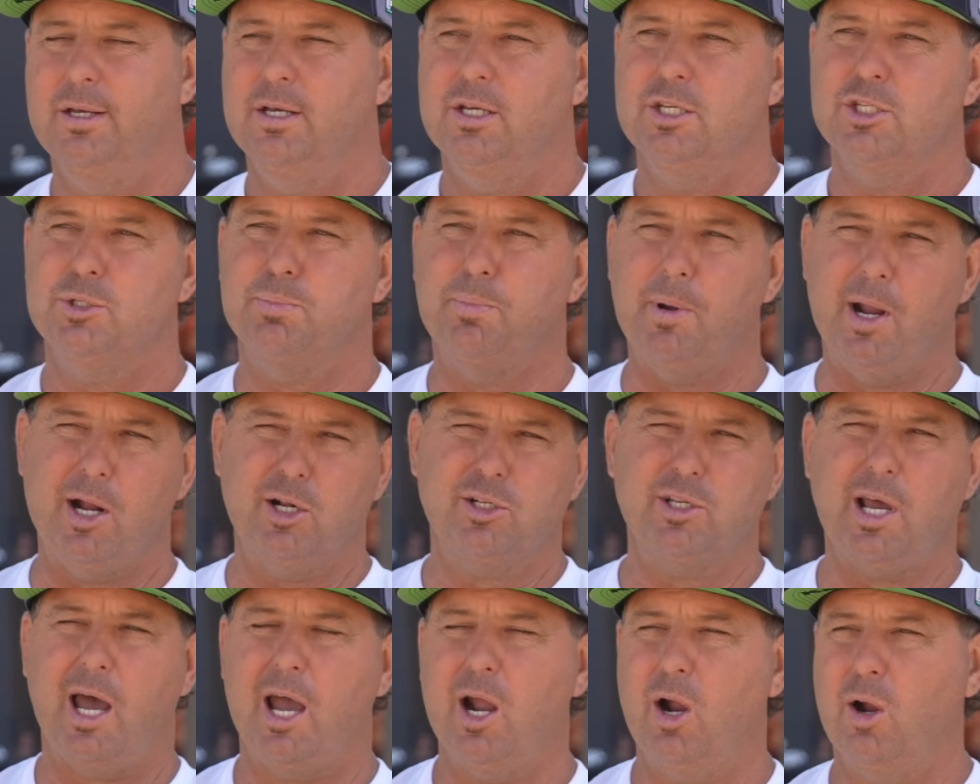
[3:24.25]
Spare
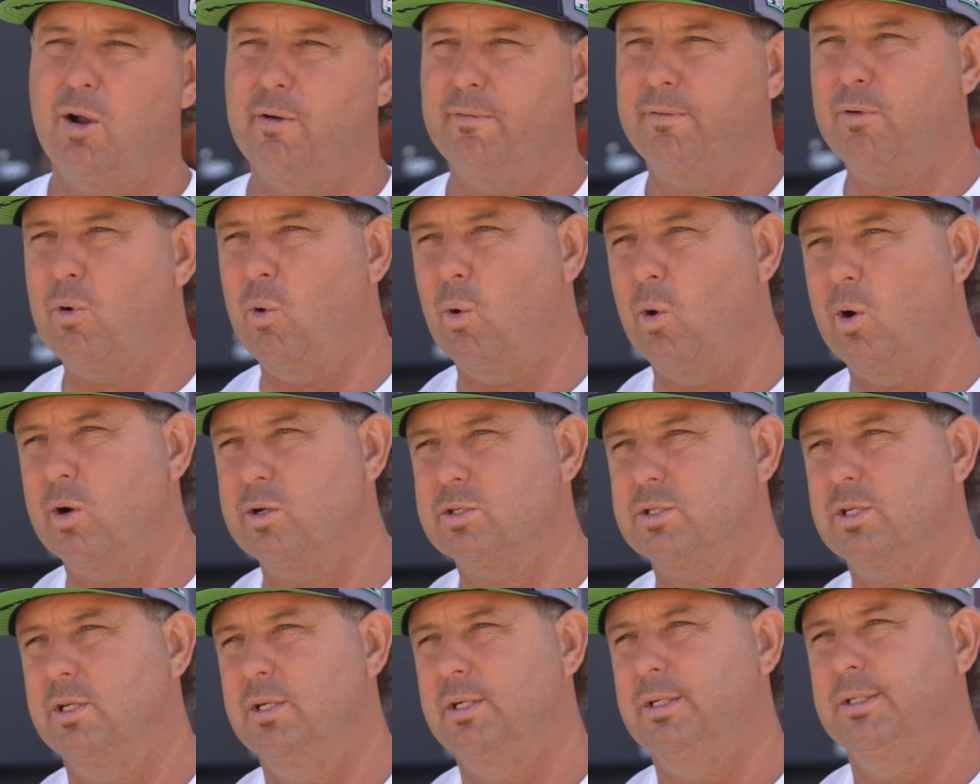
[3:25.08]
tire, of
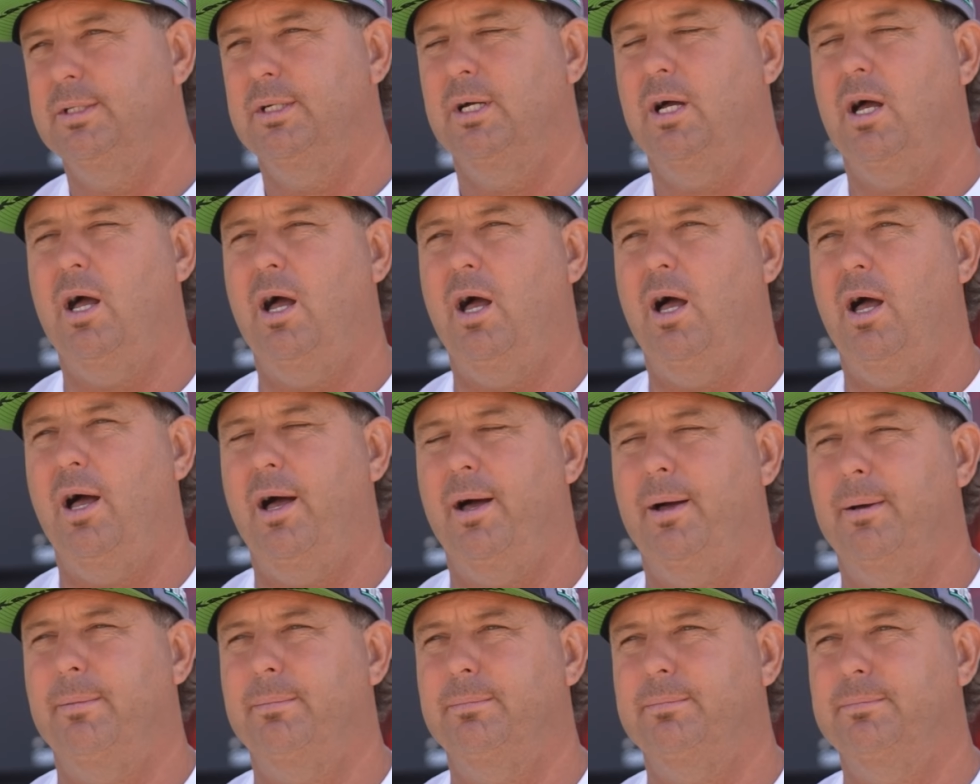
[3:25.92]
course.
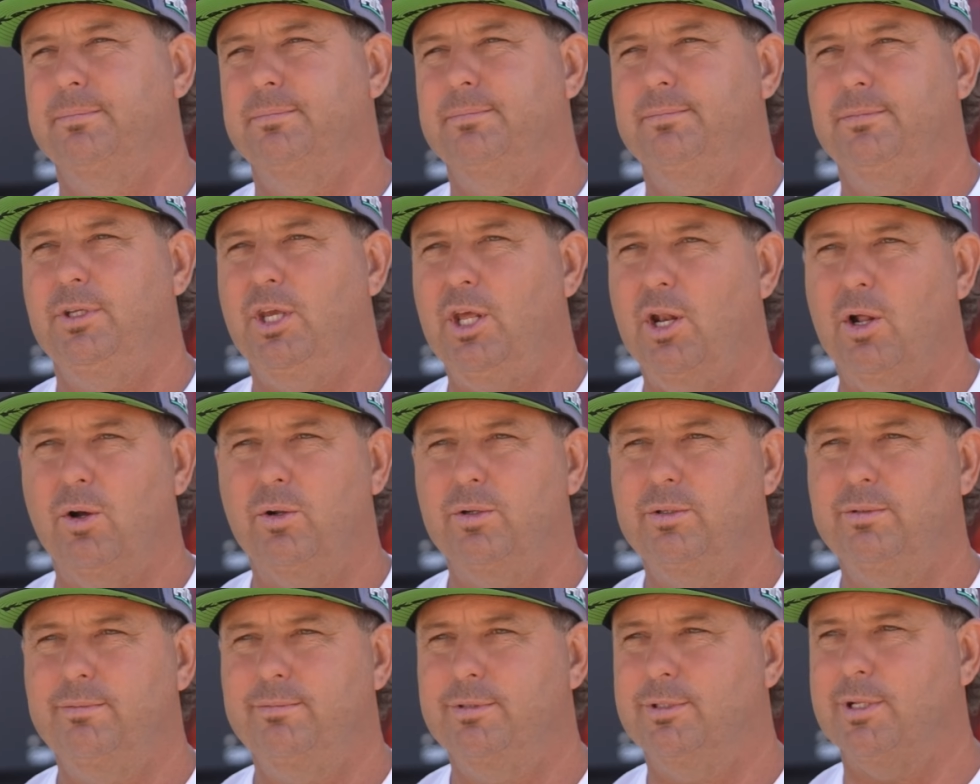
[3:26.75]

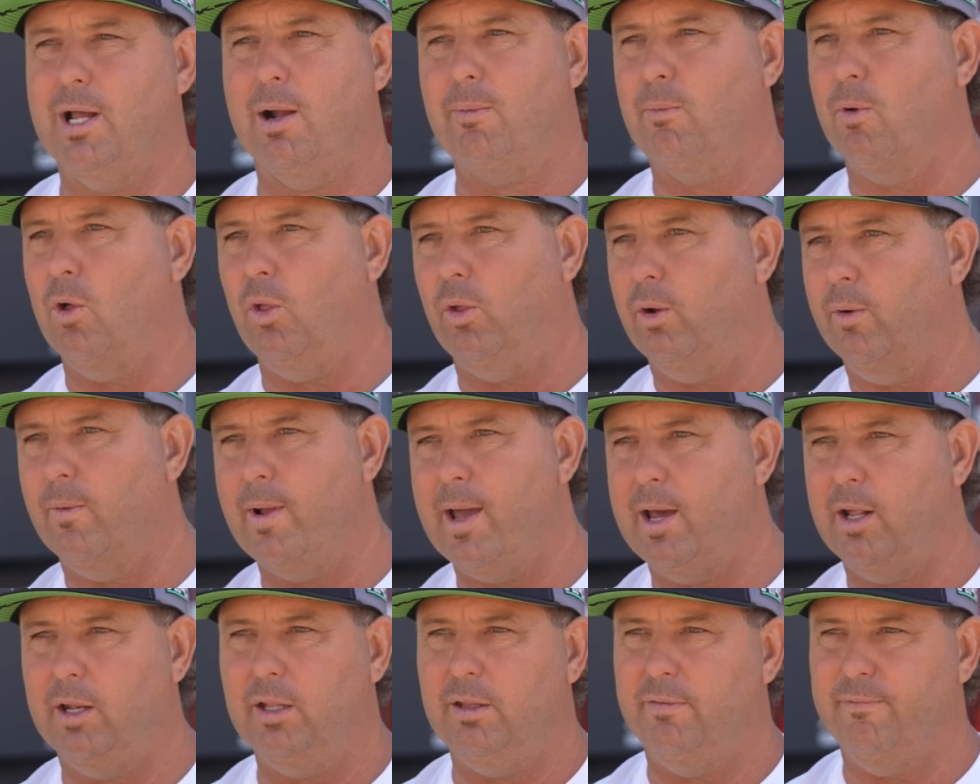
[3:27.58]
It's not rolling
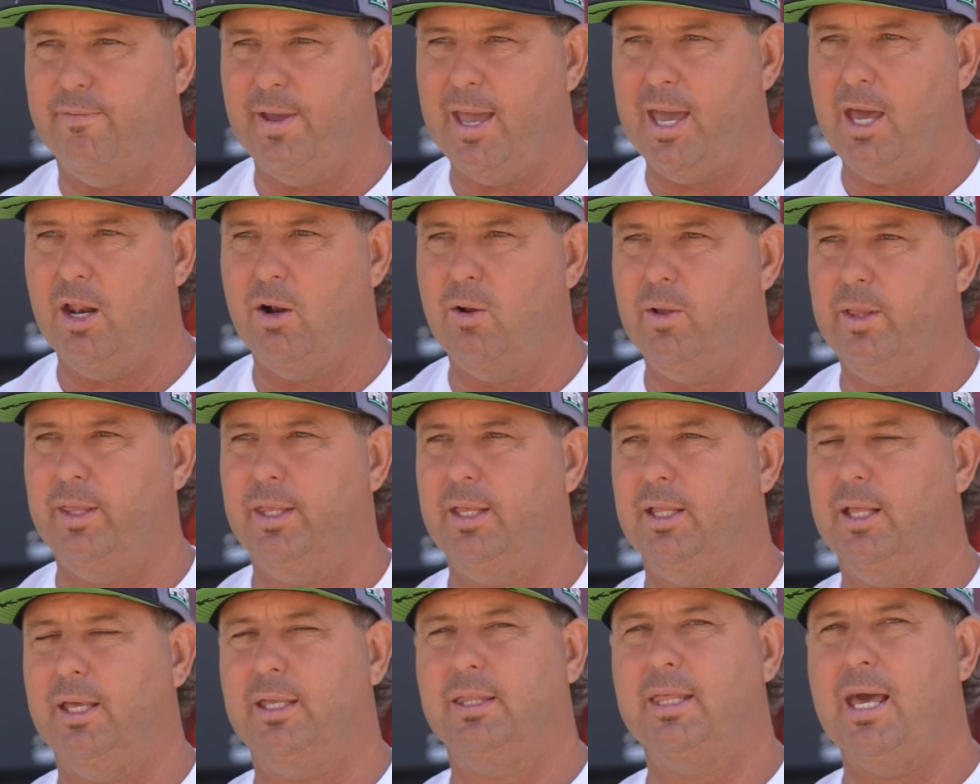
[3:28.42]
around in the van or
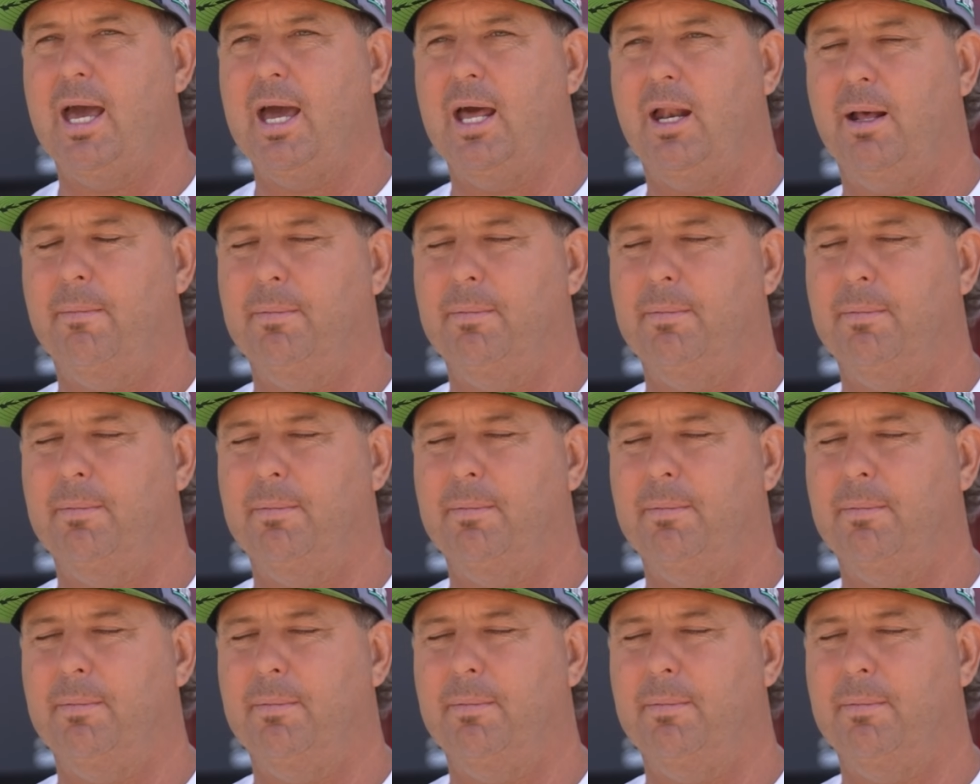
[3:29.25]
anything like that.